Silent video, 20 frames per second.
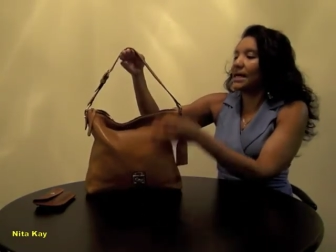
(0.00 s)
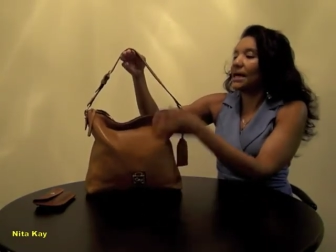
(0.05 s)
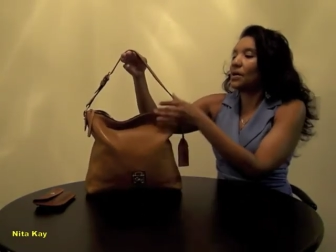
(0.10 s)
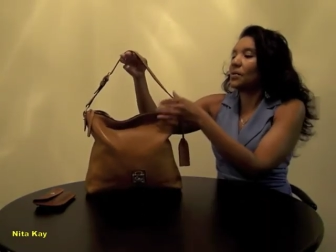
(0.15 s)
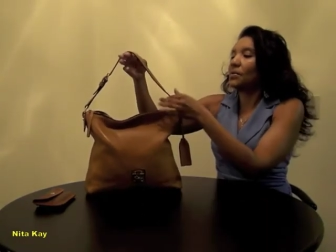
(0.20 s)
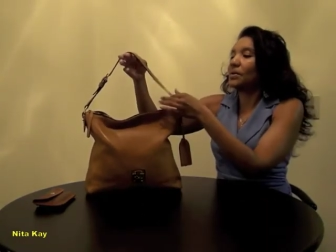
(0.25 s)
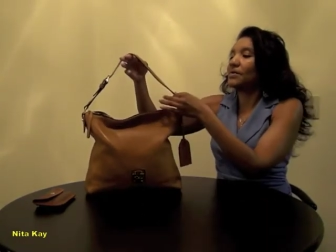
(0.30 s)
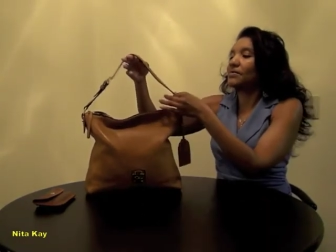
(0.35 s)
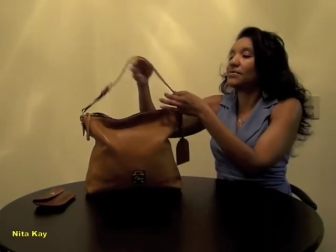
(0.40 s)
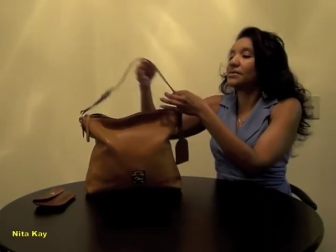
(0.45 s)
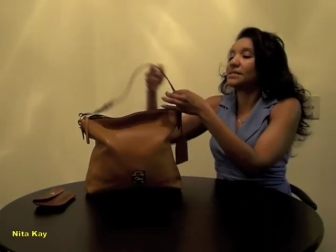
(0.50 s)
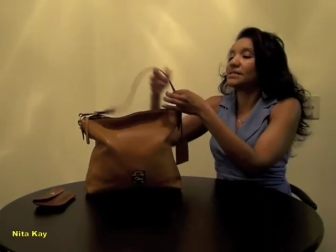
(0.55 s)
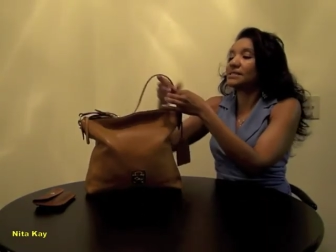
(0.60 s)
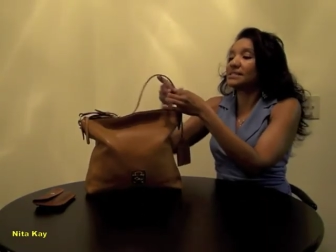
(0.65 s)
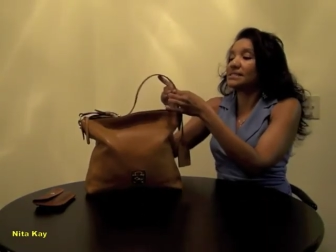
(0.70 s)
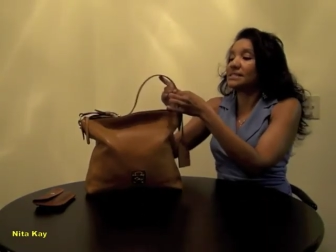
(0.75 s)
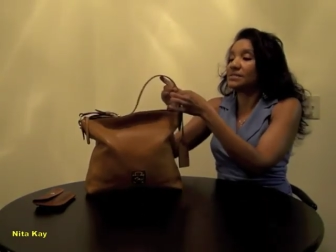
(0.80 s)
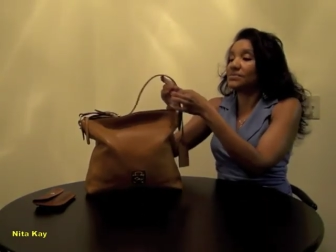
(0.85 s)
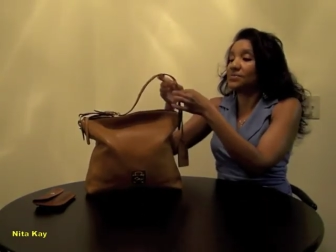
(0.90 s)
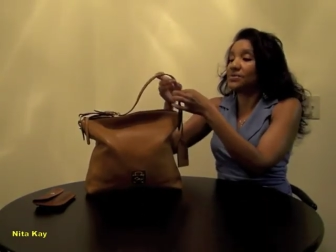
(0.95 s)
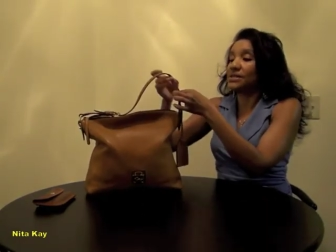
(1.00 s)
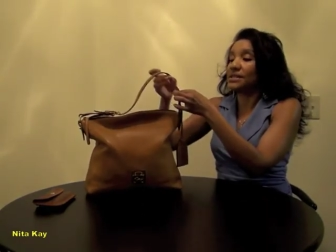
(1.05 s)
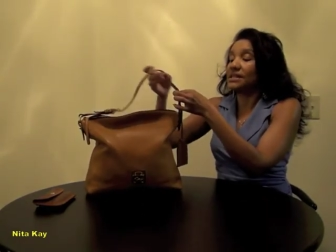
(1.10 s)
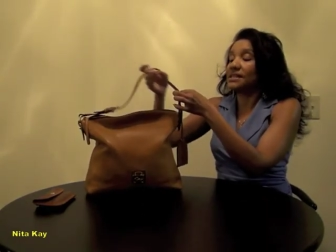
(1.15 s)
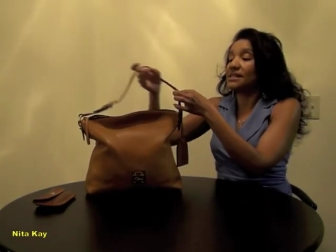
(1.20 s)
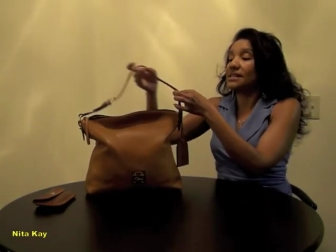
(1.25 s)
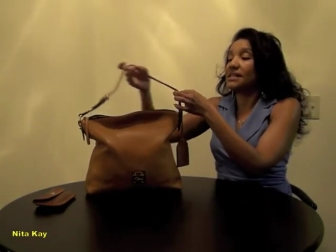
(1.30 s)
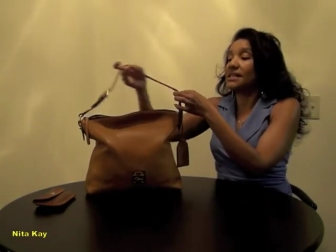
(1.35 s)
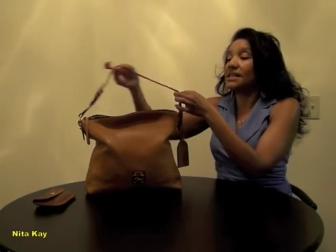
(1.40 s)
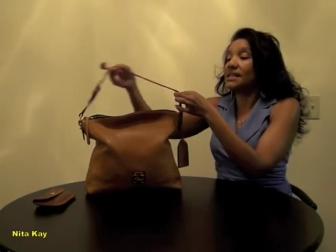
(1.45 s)
However, this is really
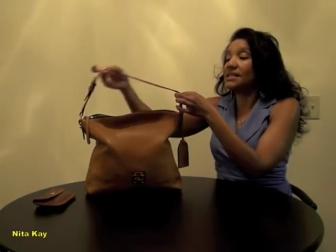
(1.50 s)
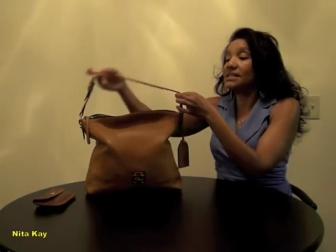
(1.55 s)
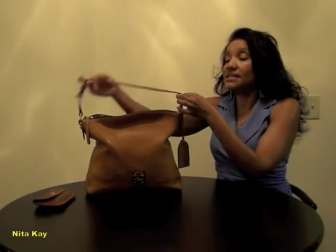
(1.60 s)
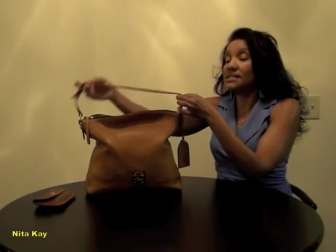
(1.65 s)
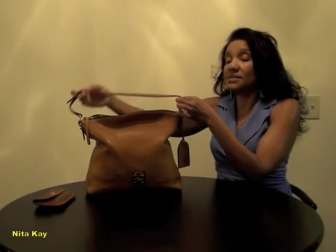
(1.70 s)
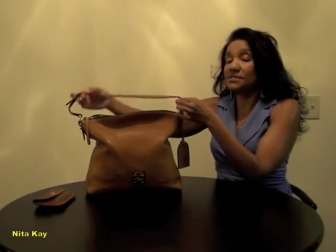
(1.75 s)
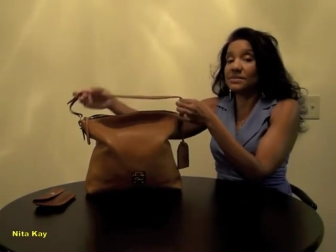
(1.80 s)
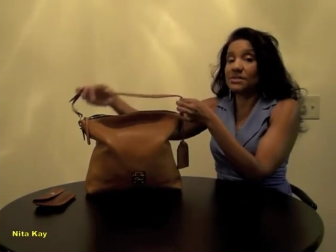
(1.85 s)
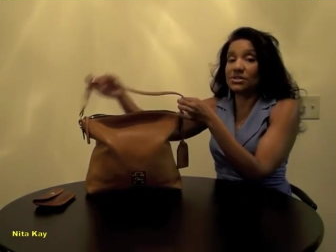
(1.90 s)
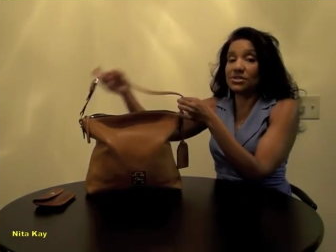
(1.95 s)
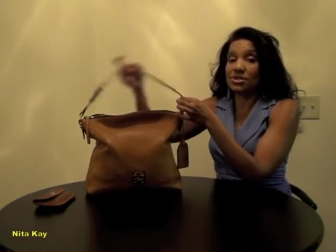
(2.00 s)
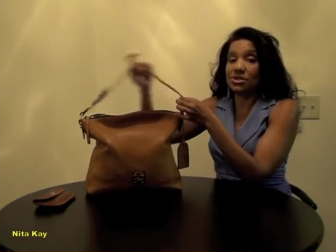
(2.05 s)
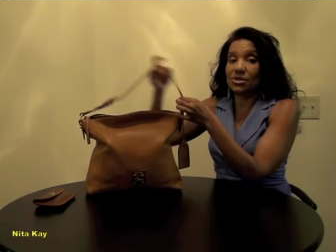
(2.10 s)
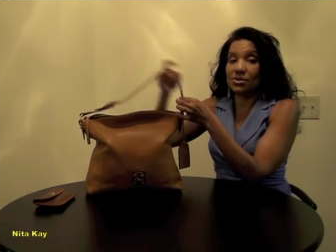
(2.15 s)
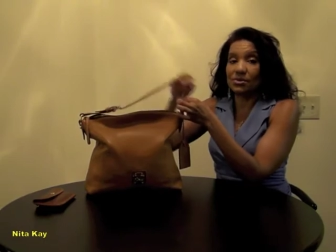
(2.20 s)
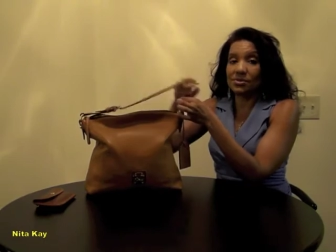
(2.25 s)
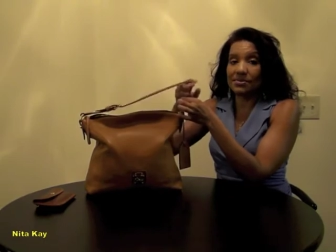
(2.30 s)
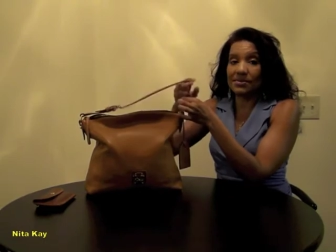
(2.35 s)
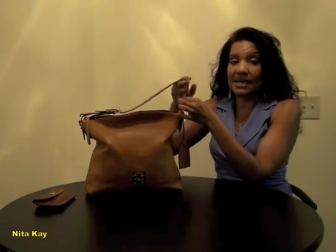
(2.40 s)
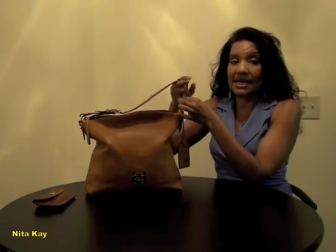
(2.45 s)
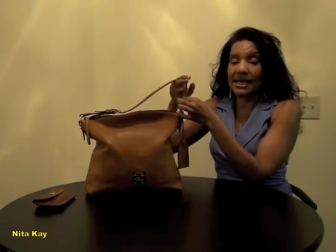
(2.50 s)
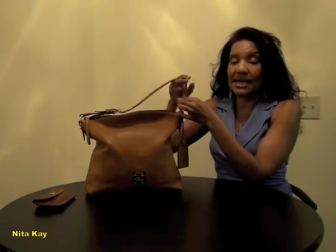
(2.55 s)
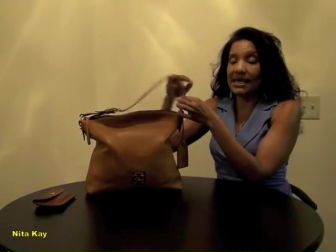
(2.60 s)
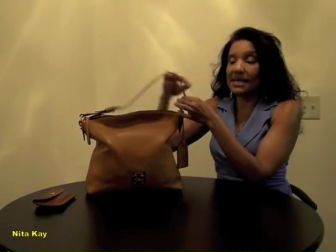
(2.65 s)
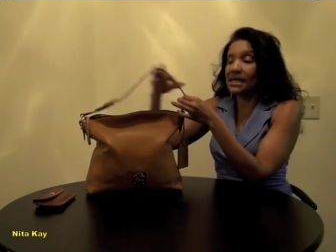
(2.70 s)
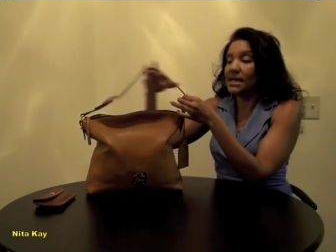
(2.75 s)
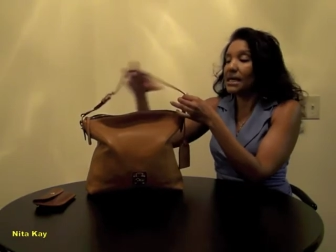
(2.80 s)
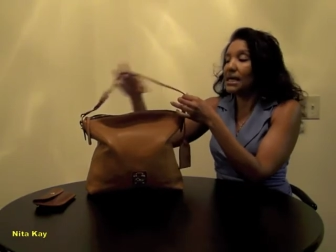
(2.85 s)
thin to be a shoulder bag.